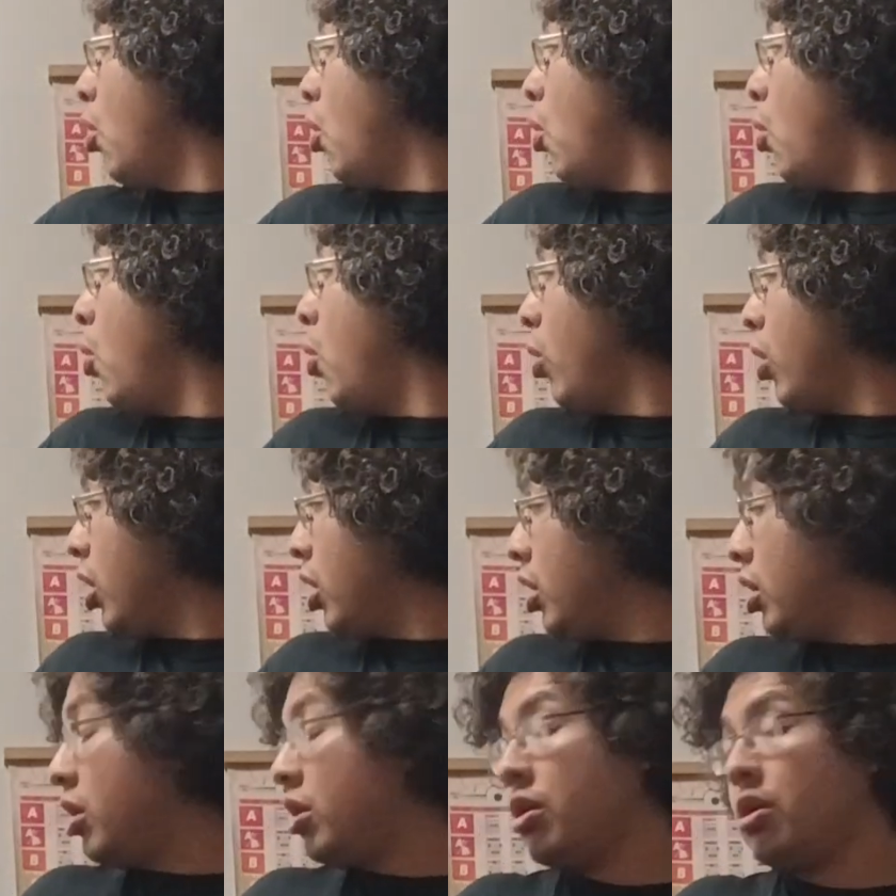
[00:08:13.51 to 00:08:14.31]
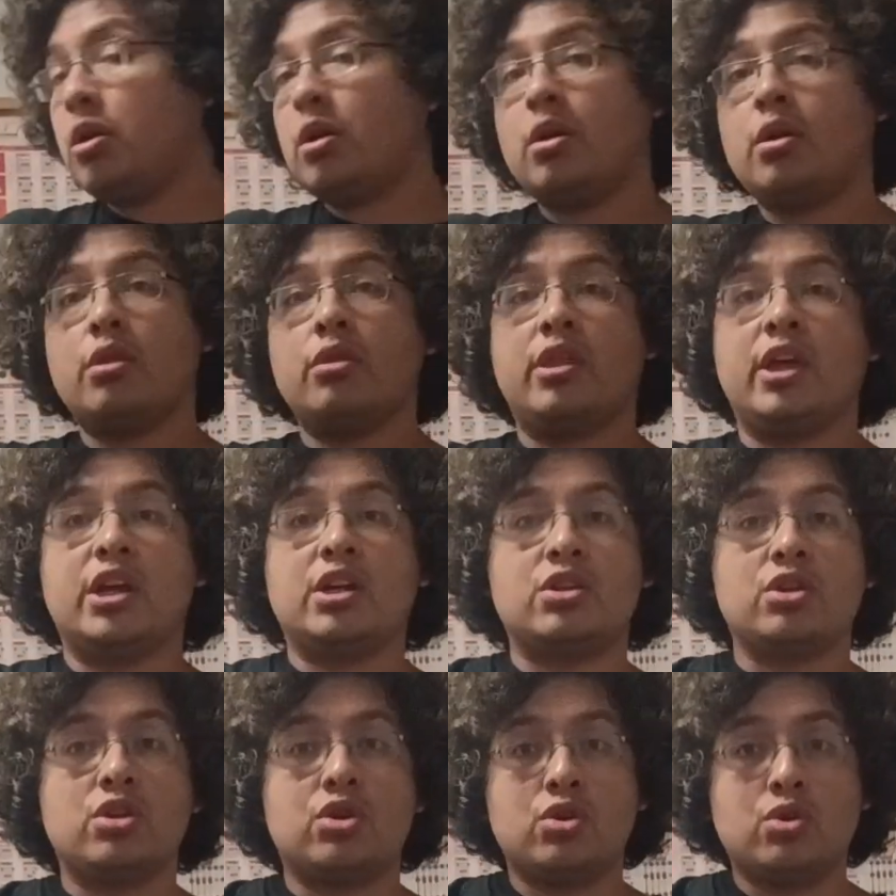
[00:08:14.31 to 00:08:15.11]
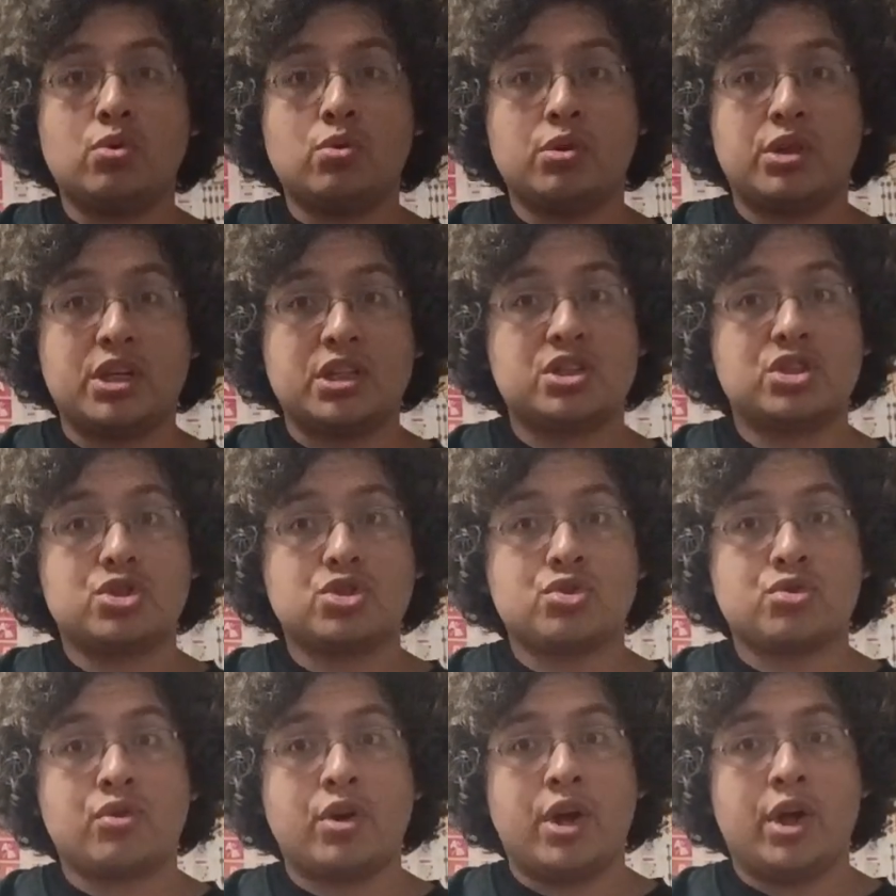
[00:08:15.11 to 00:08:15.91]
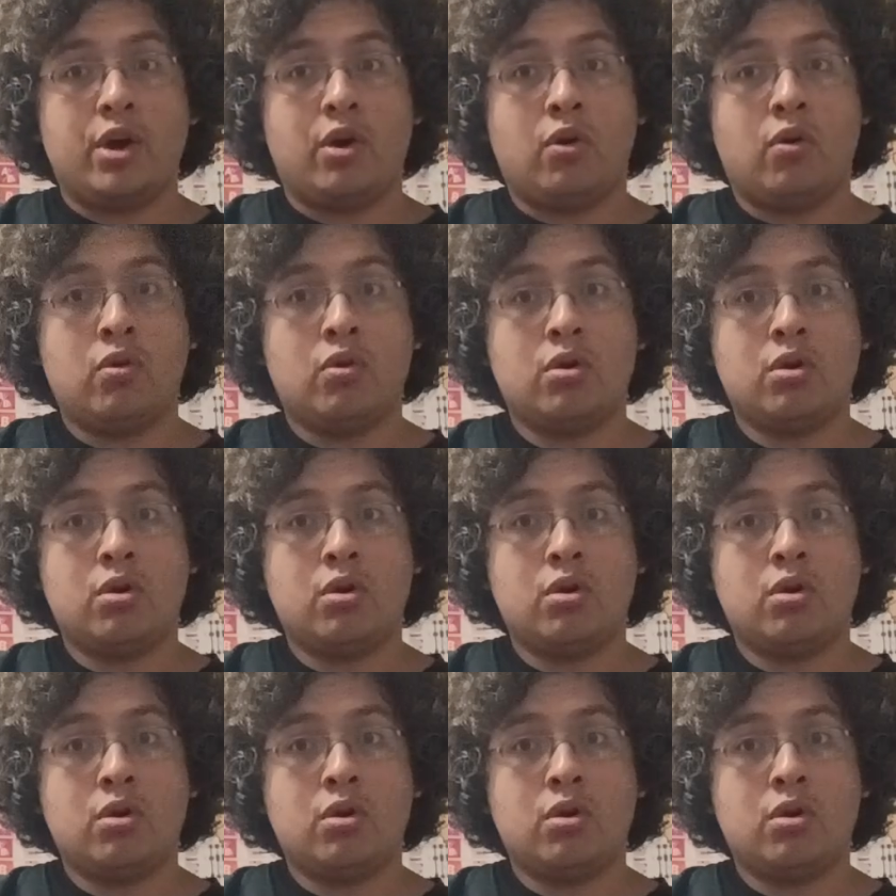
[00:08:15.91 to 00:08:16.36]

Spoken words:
or they do this trill